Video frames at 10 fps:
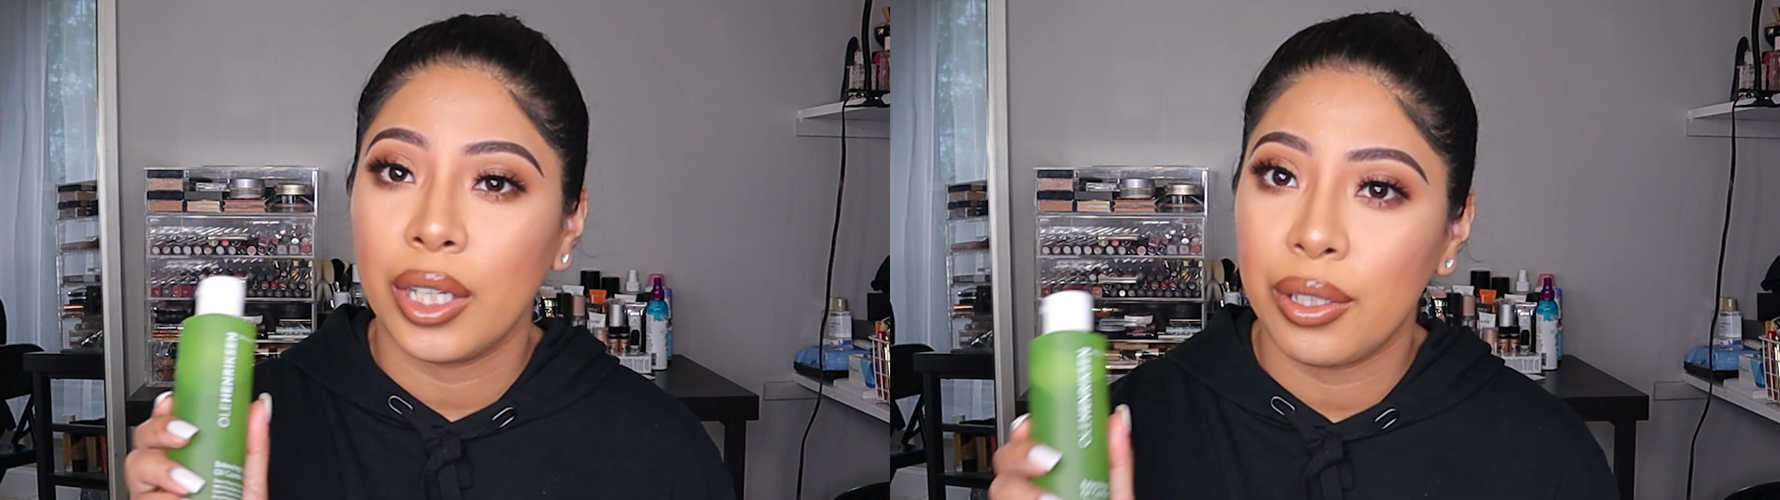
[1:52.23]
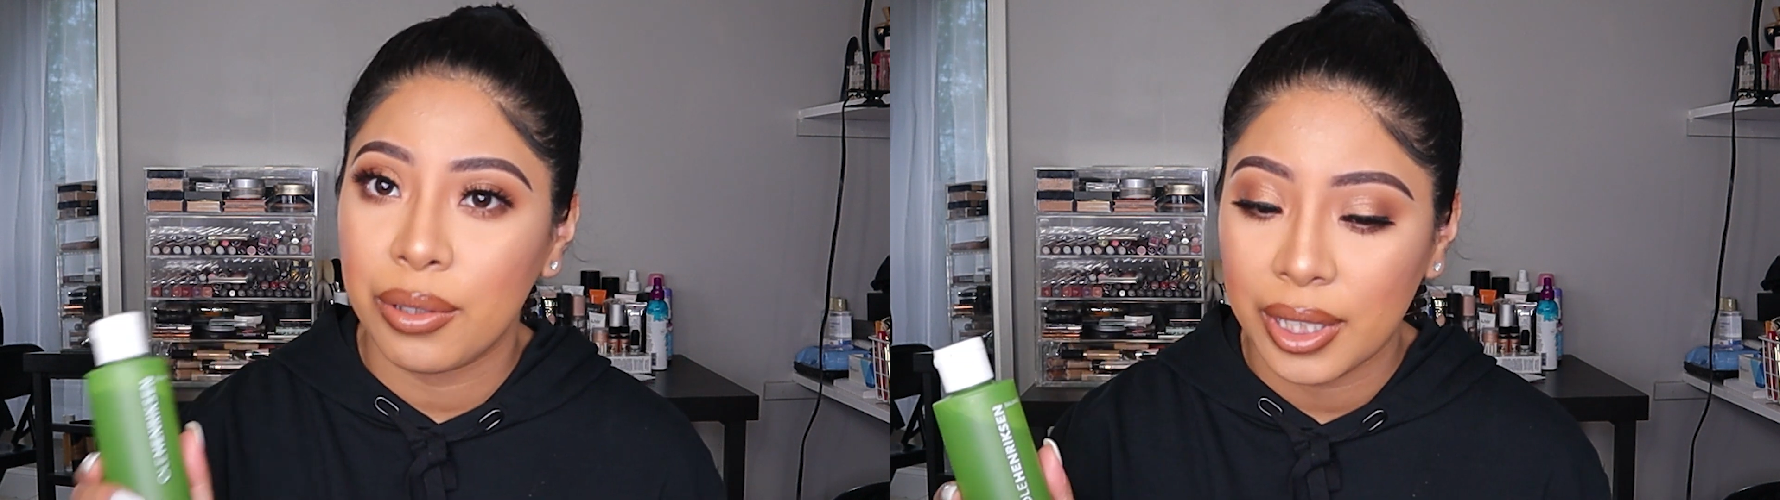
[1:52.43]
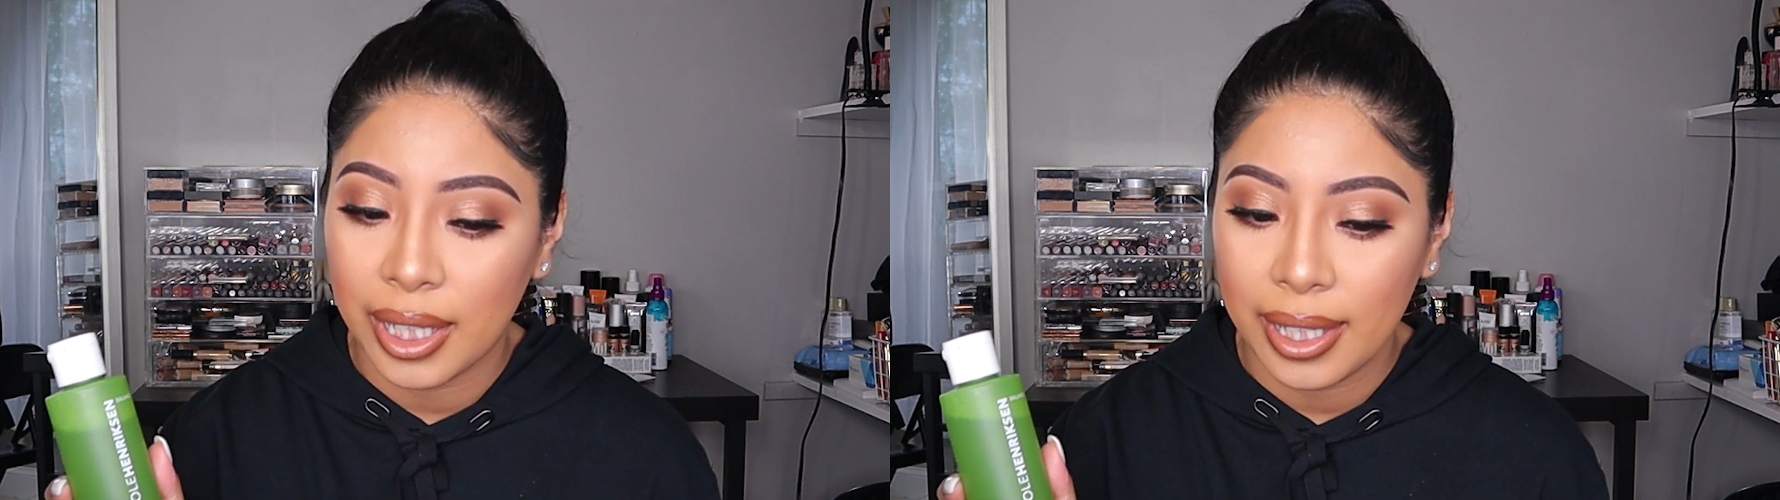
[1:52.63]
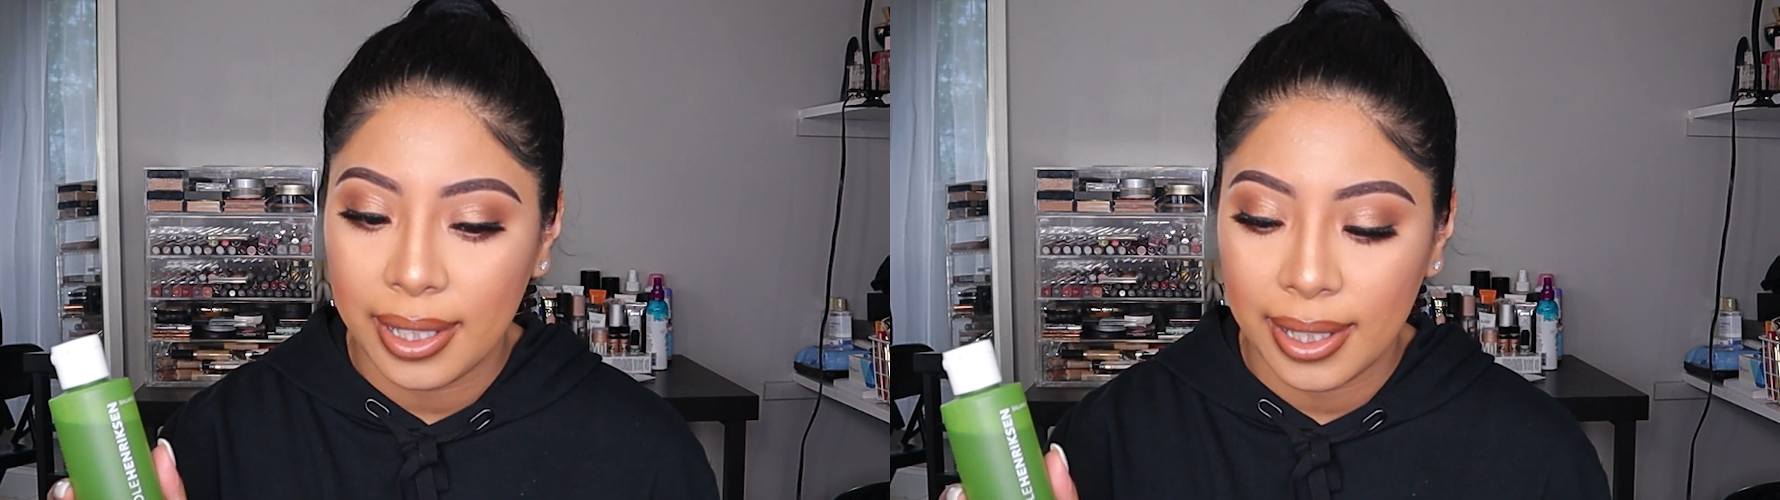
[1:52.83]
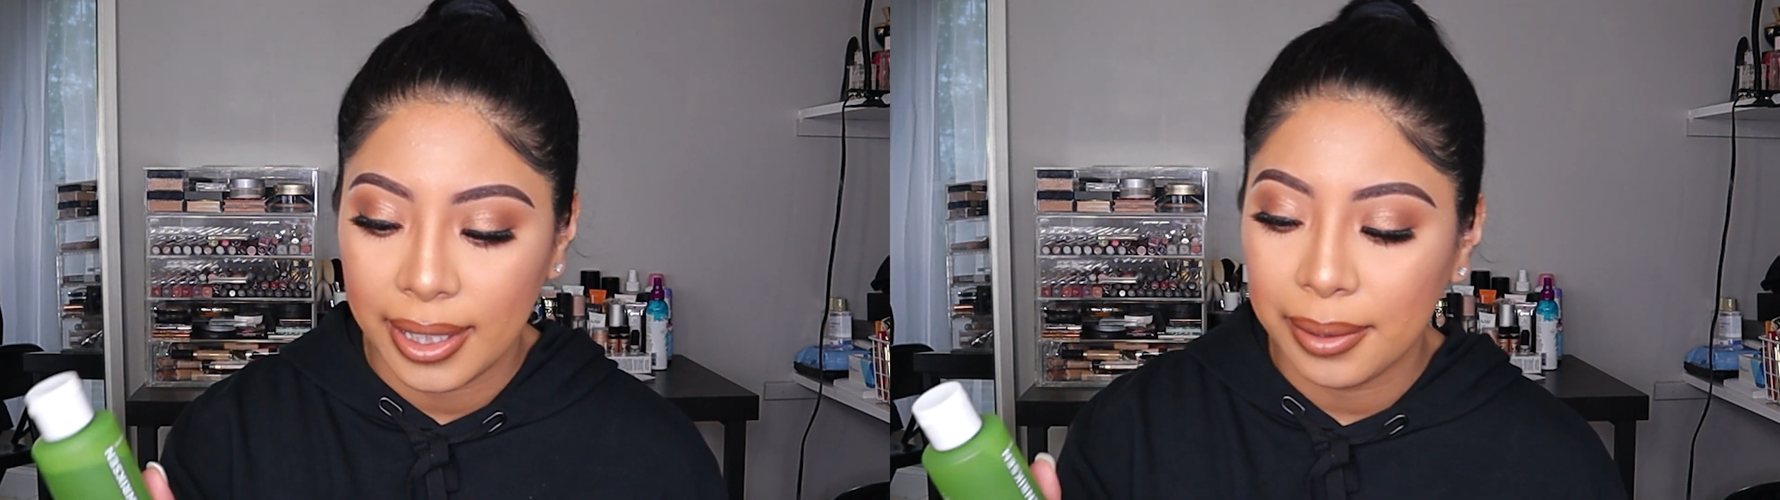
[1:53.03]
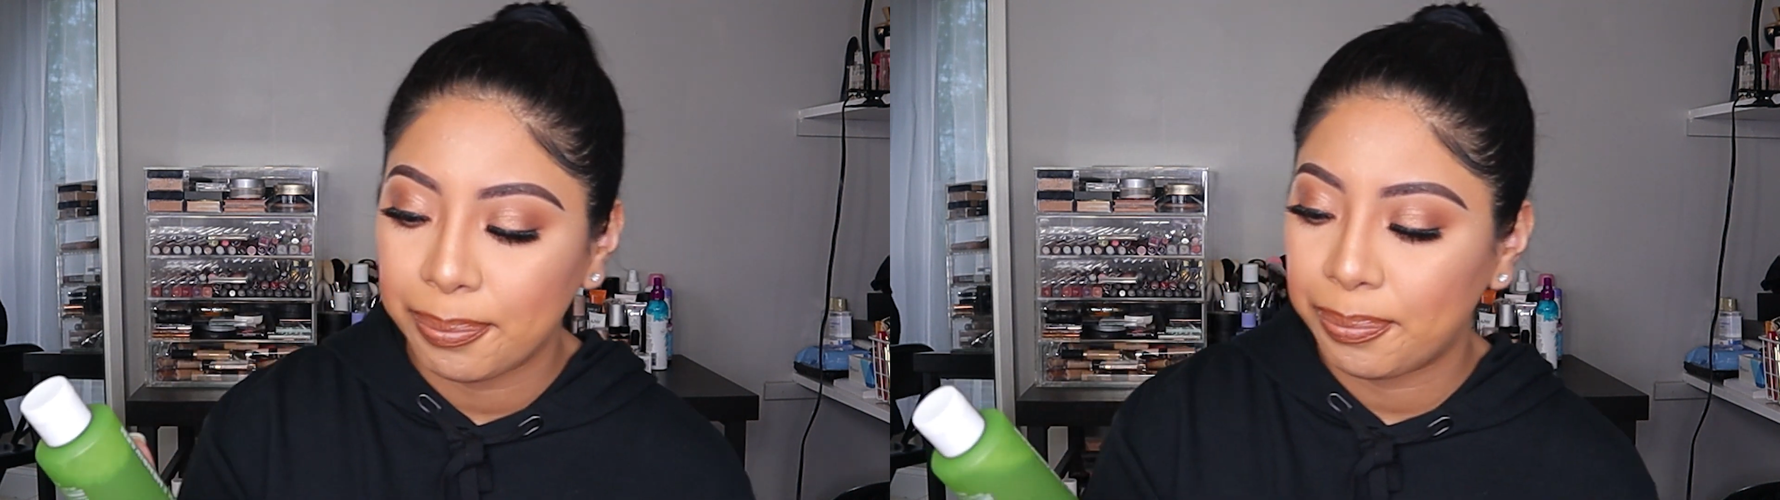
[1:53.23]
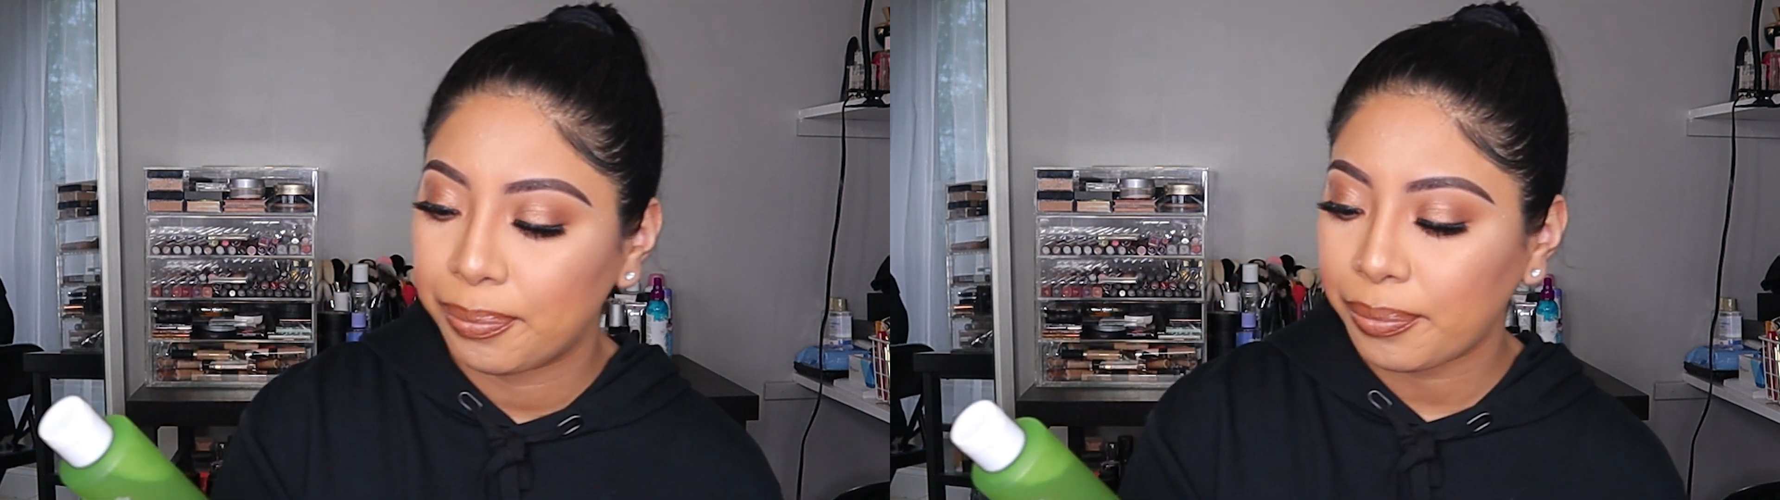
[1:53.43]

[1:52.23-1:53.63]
I use it at night.